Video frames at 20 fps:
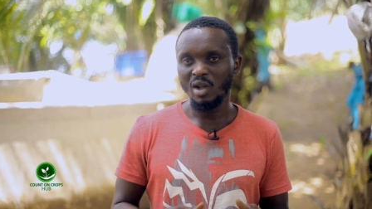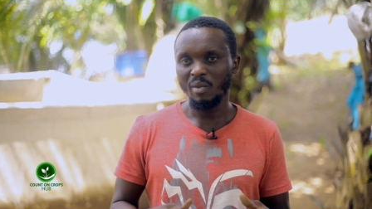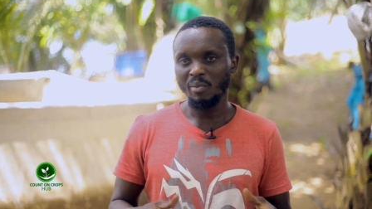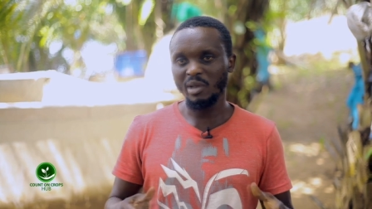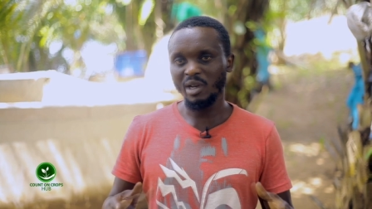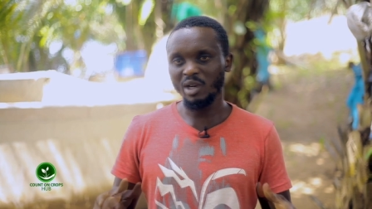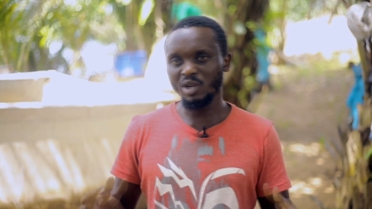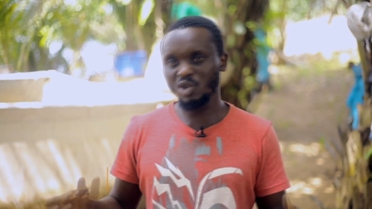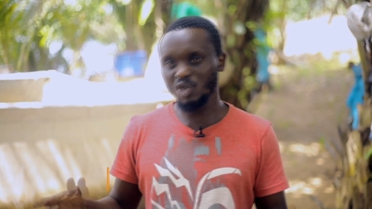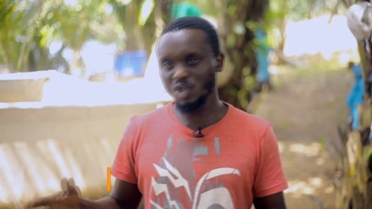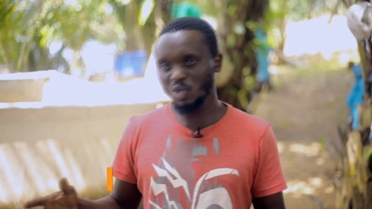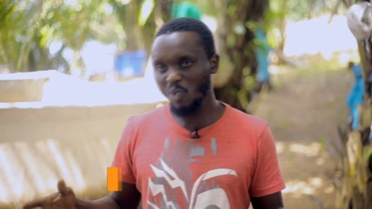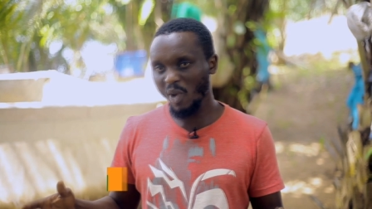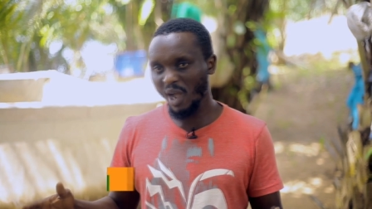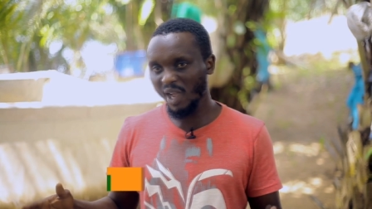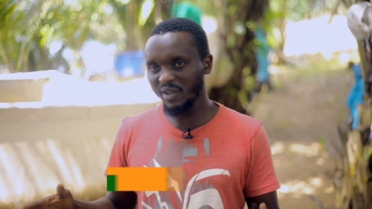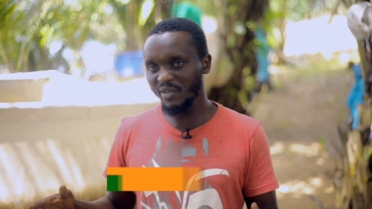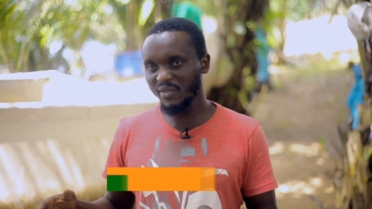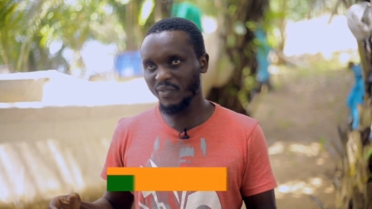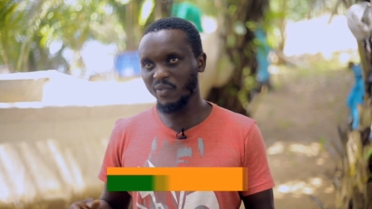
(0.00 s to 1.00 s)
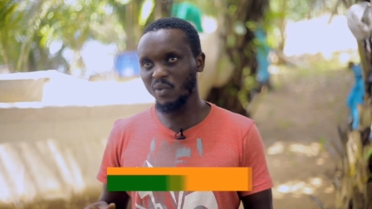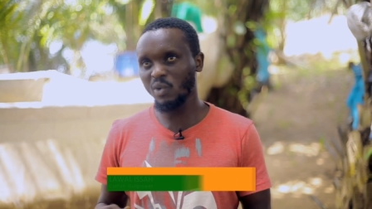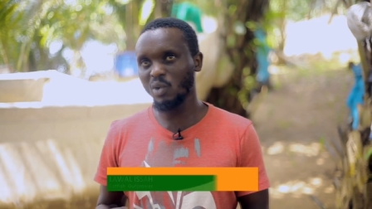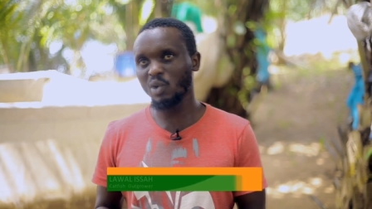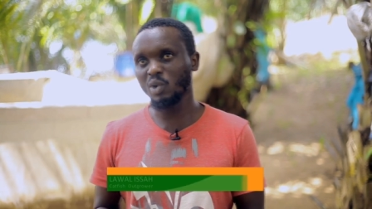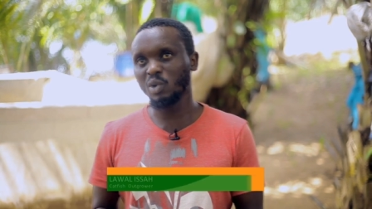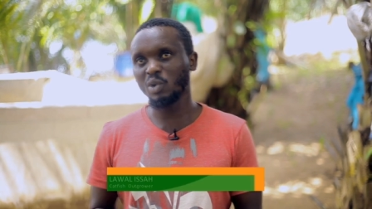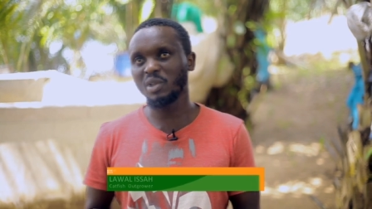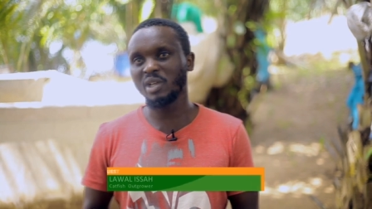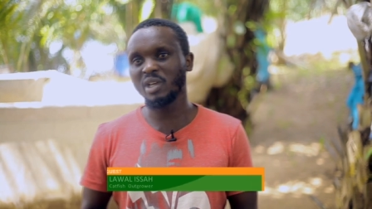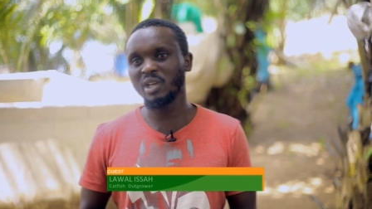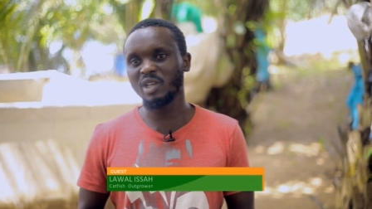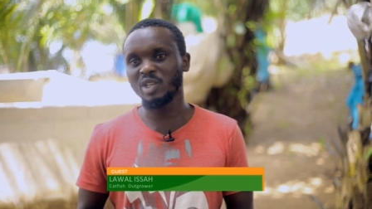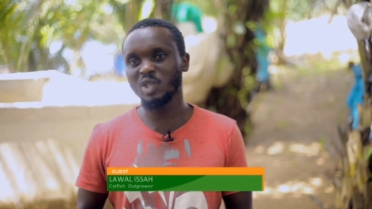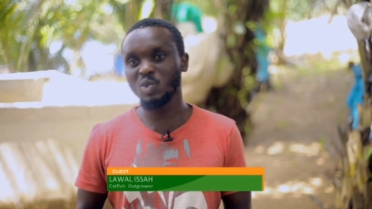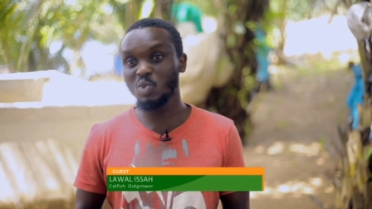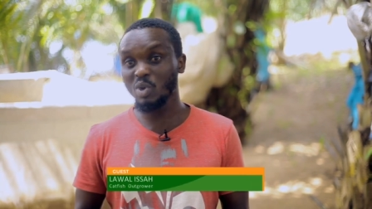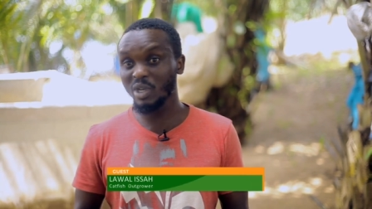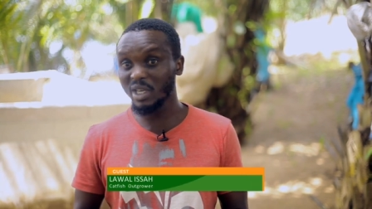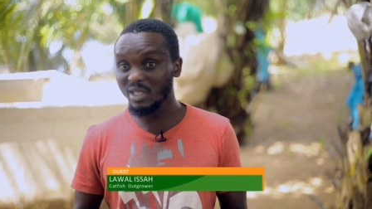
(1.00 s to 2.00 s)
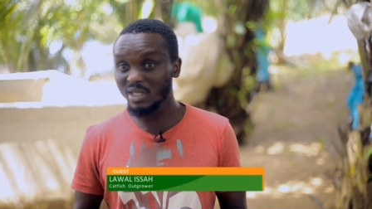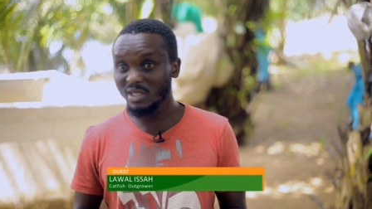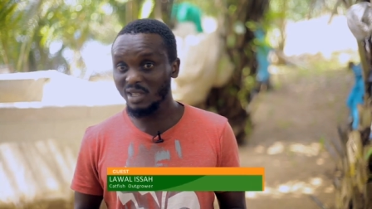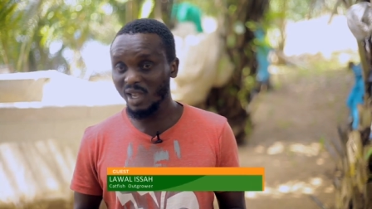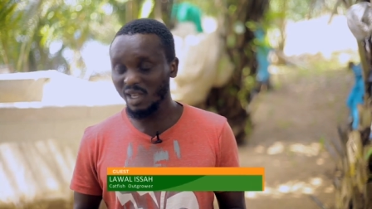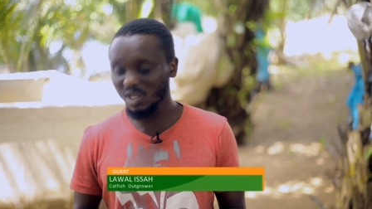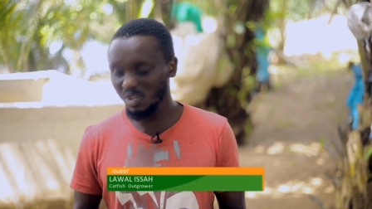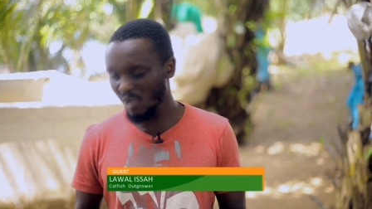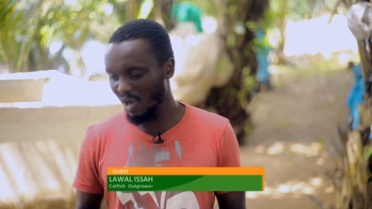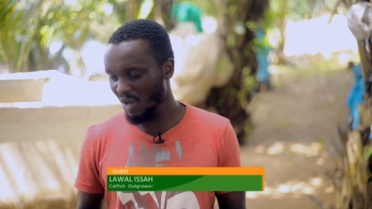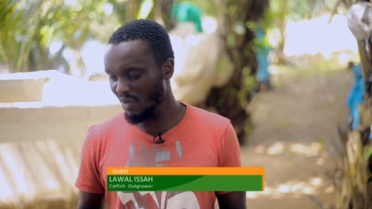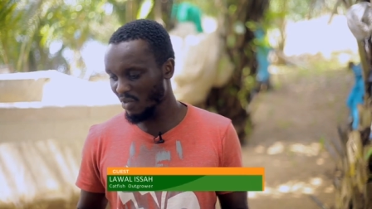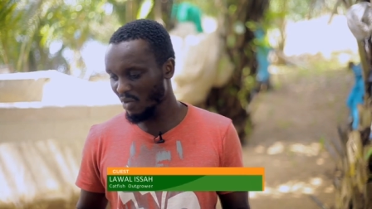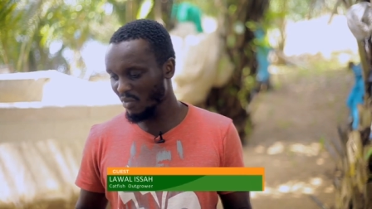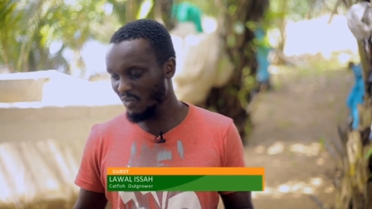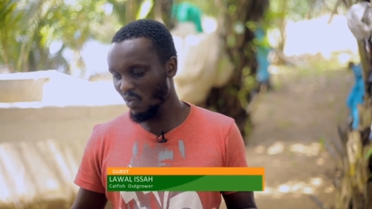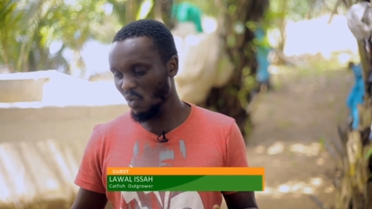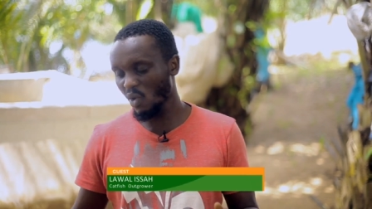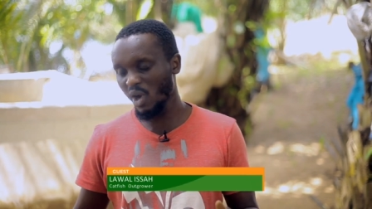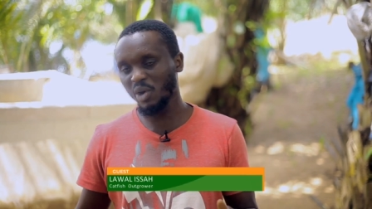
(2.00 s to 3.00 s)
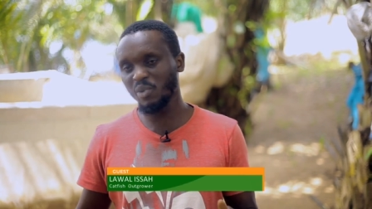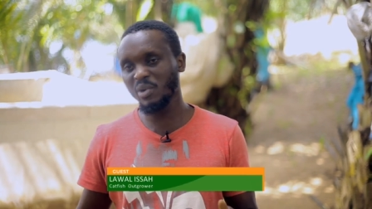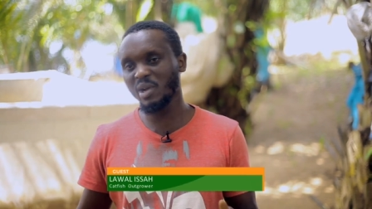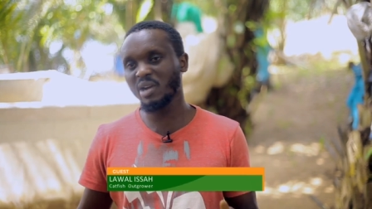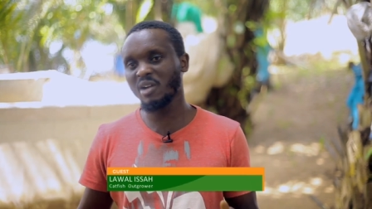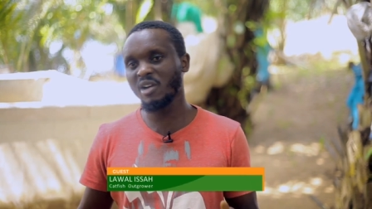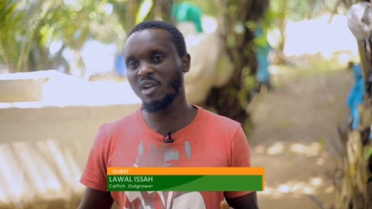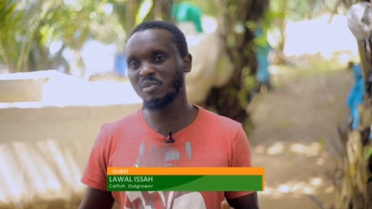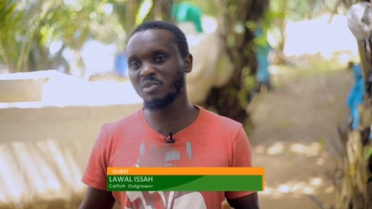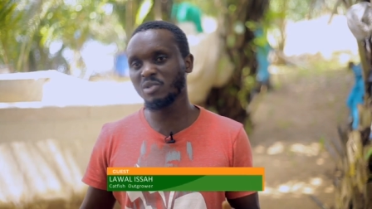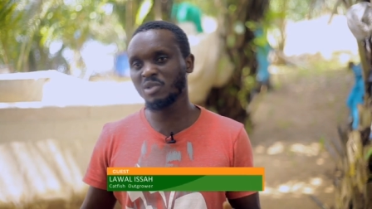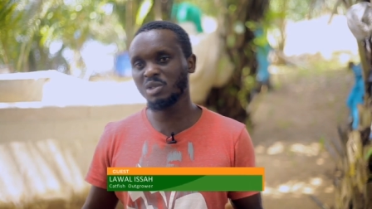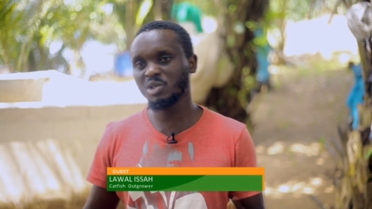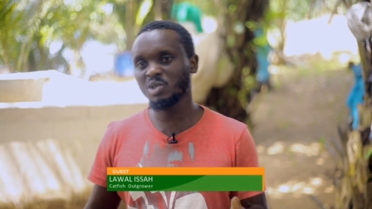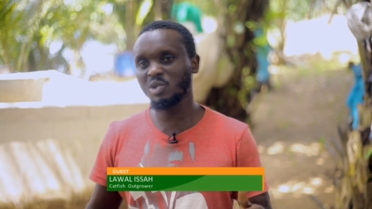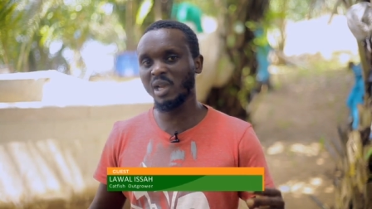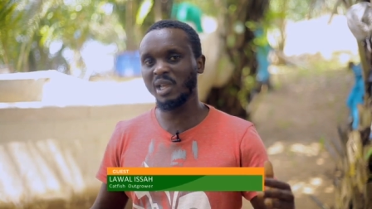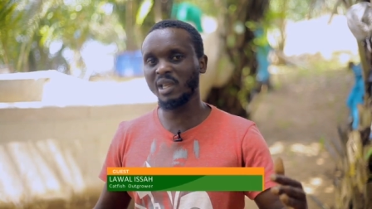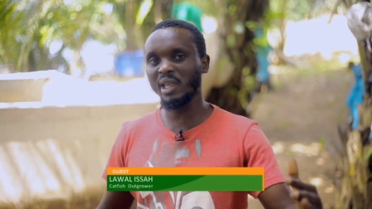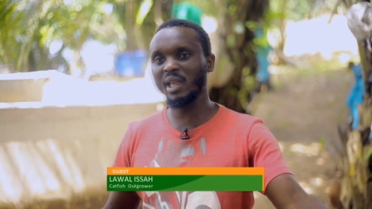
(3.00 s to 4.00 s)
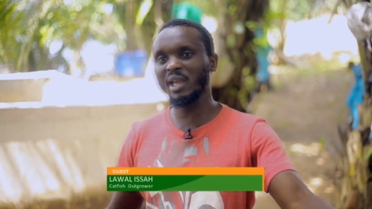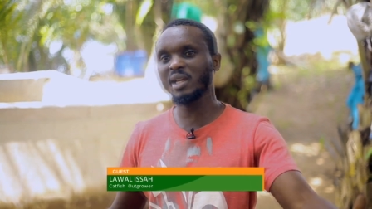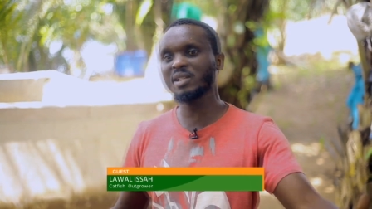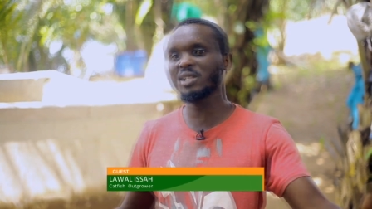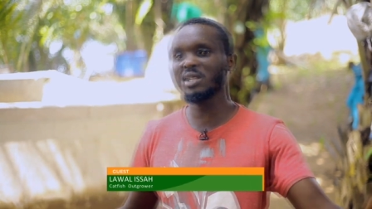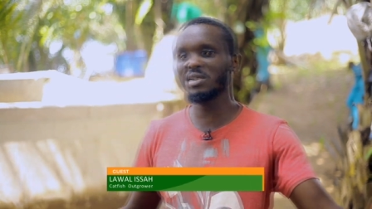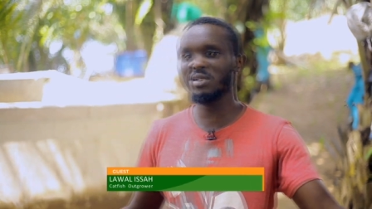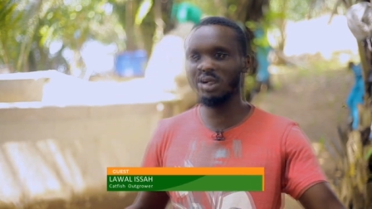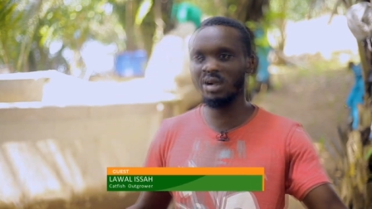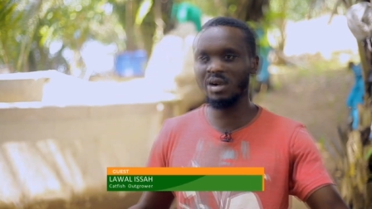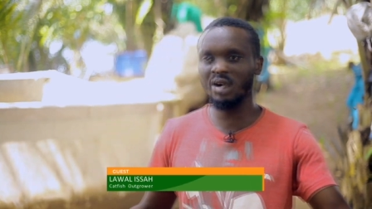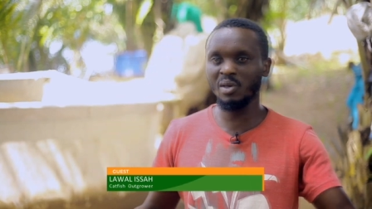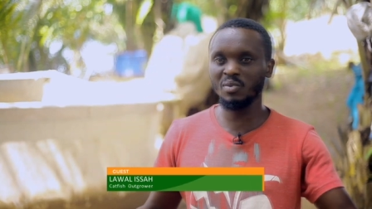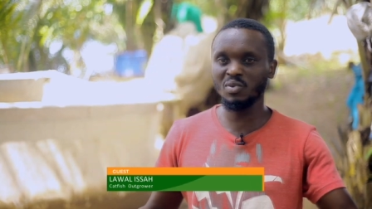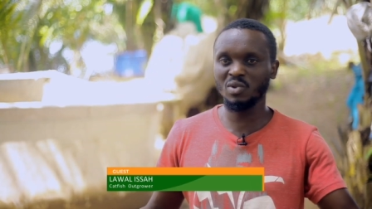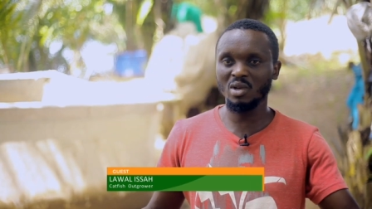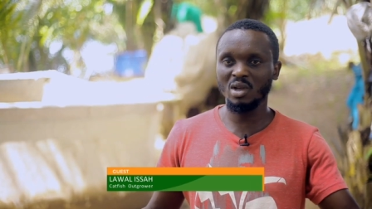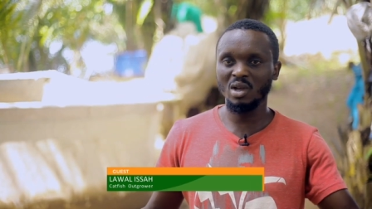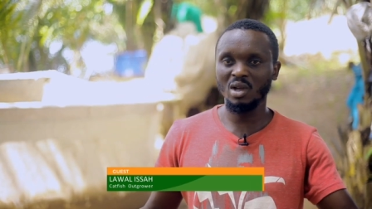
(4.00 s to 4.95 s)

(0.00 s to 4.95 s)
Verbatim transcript: But then those buying for the smoking size buy from 400 grams to like 800 grams.